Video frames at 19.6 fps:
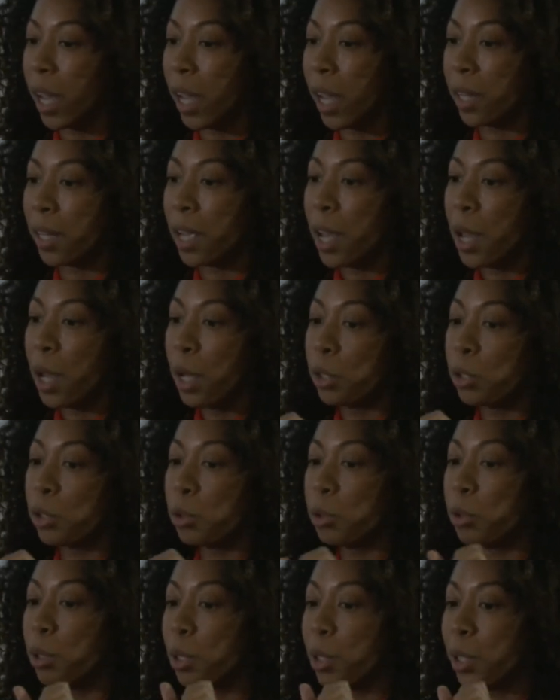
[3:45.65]
And
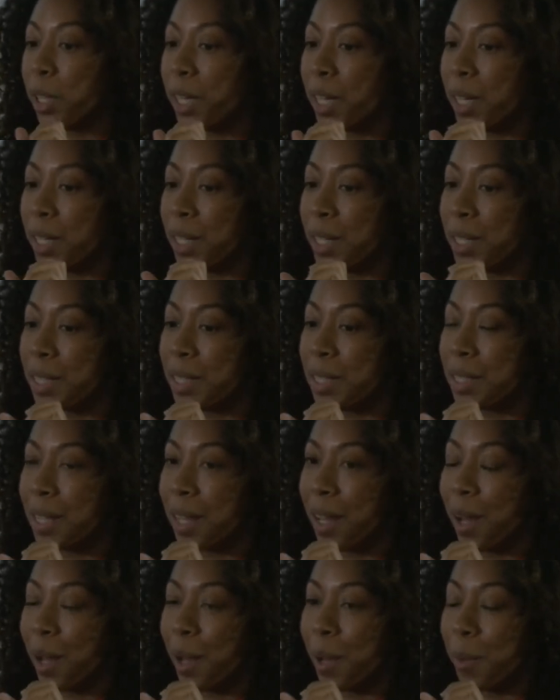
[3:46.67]
Jewel is
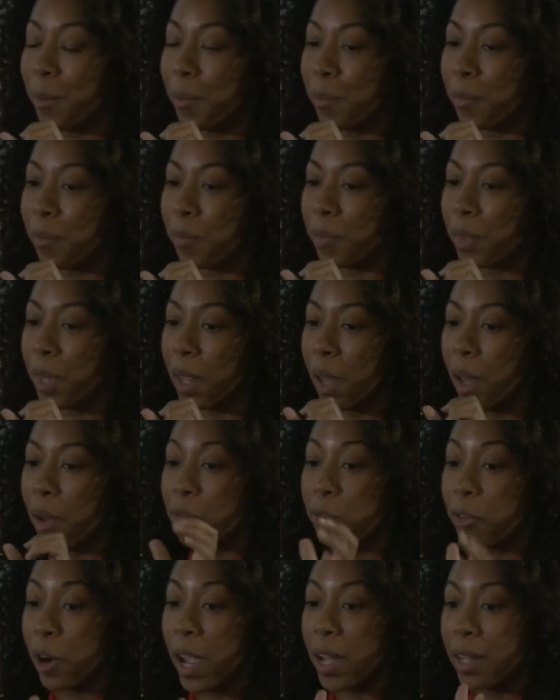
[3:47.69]
a
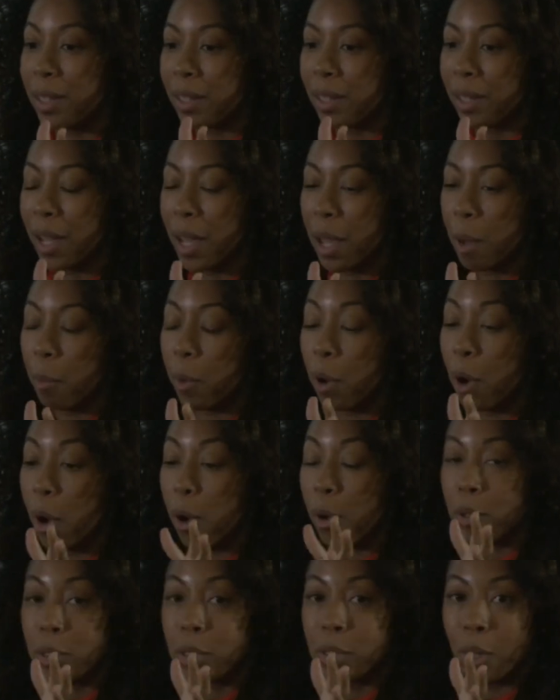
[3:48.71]
friend, but
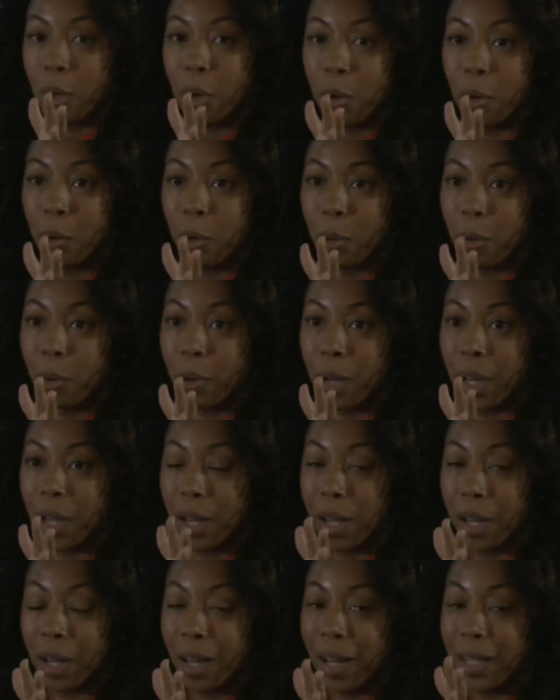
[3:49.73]
also
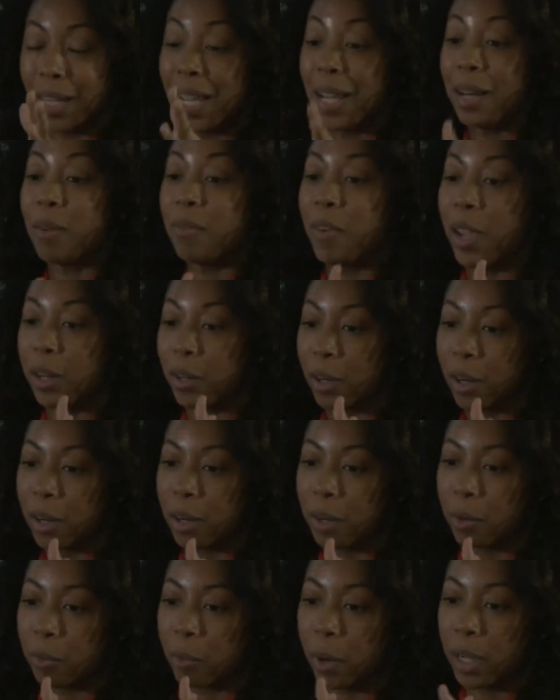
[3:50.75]
an
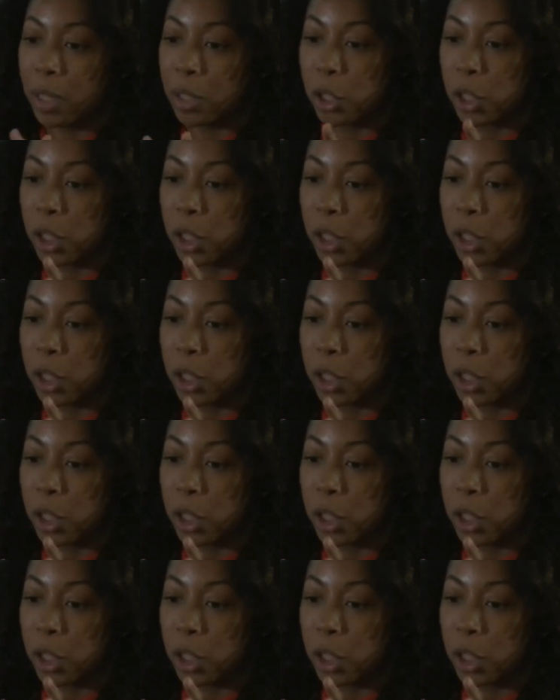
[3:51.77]
innovator, right?